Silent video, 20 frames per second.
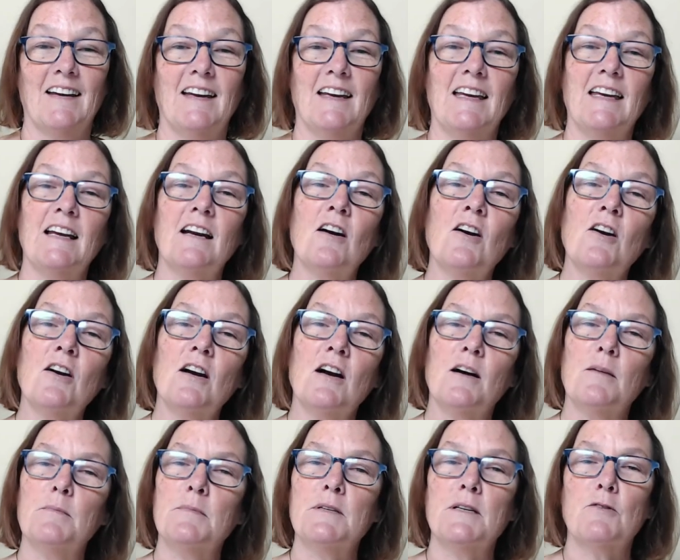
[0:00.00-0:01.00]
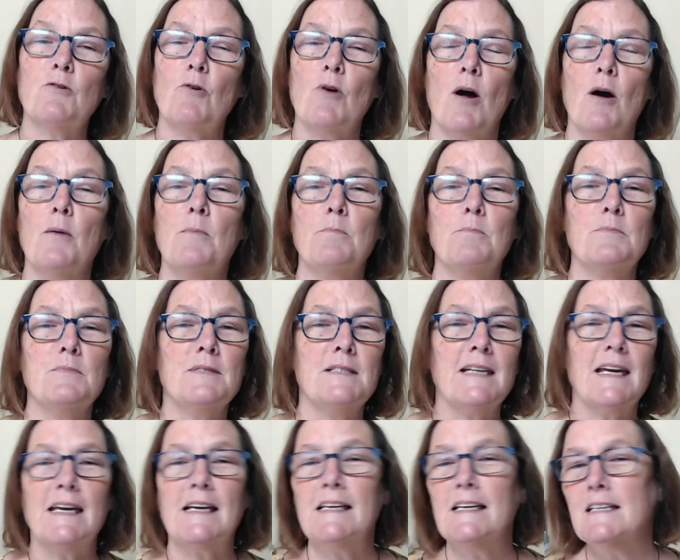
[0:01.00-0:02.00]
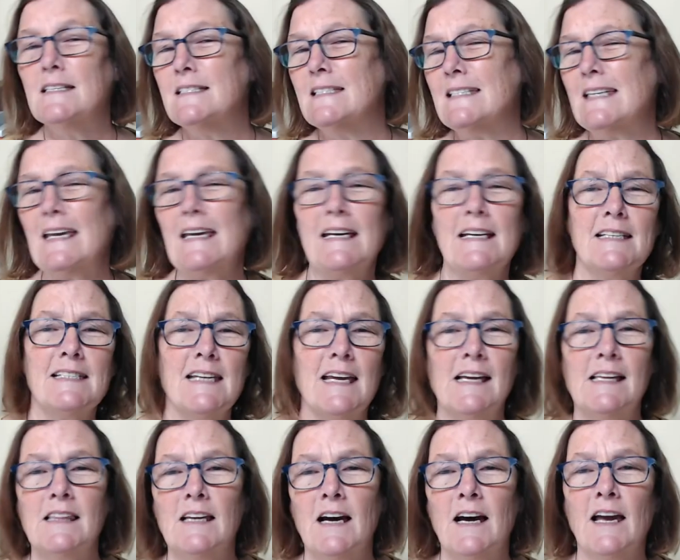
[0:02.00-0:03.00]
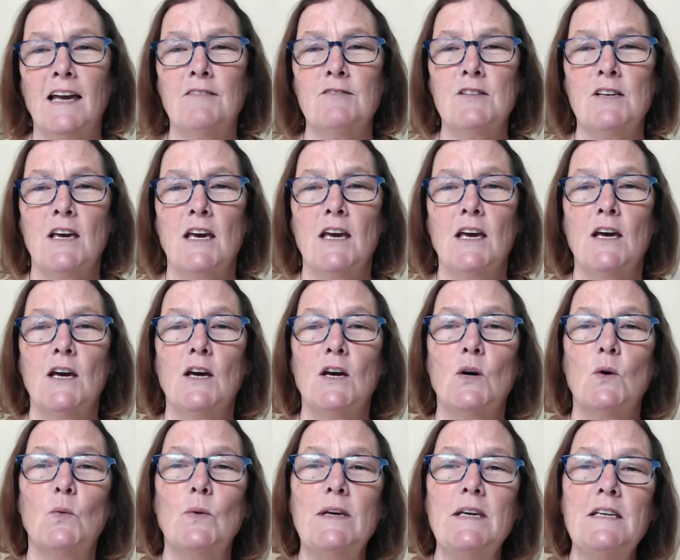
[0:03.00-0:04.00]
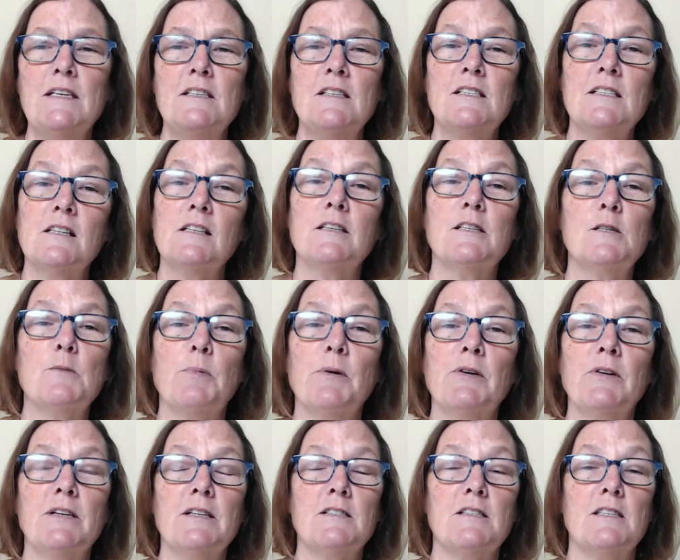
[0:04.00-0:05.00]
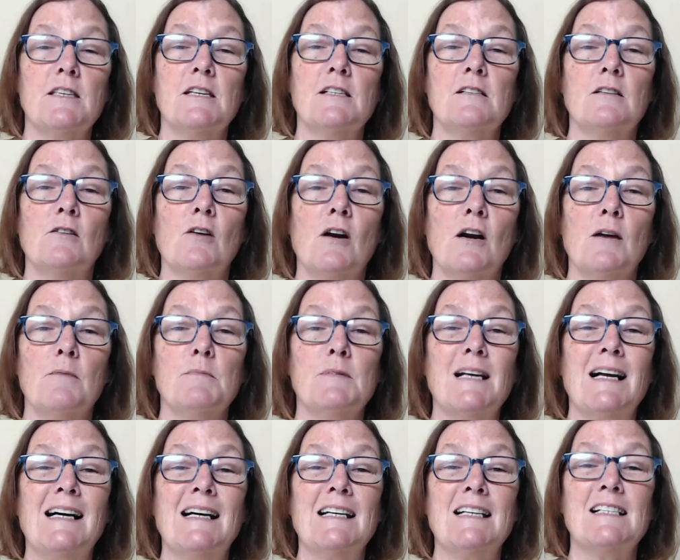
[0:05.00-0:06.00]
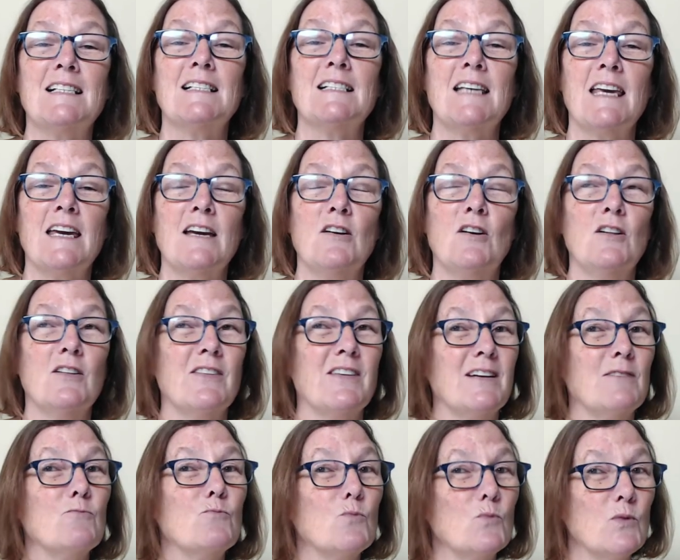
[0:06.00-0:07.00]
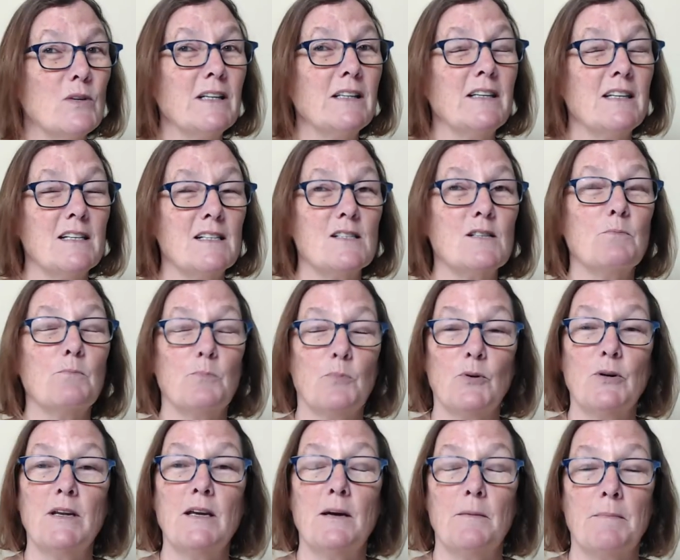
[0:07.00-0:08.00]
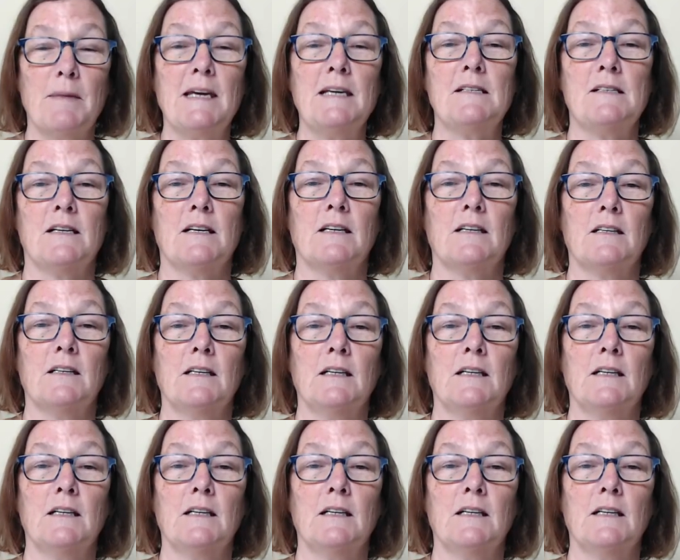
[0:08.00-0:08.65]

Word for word: In our humdrum daily, day-to-day lives, we still experience these alarms on a scale that really is pretty amazing.